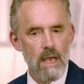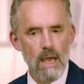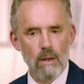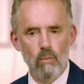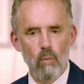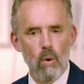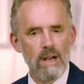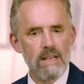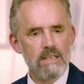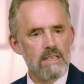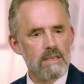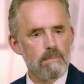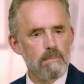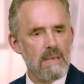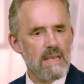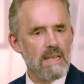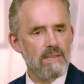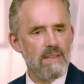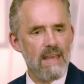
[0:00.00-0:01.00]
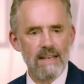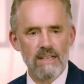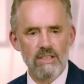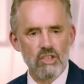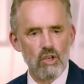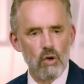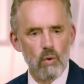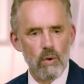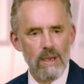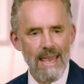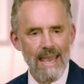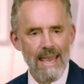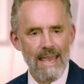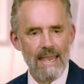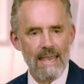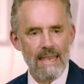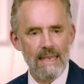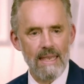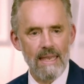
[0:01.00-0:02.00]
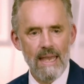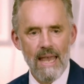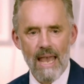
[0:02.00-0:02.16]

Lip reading: And what does it mean that it's okay?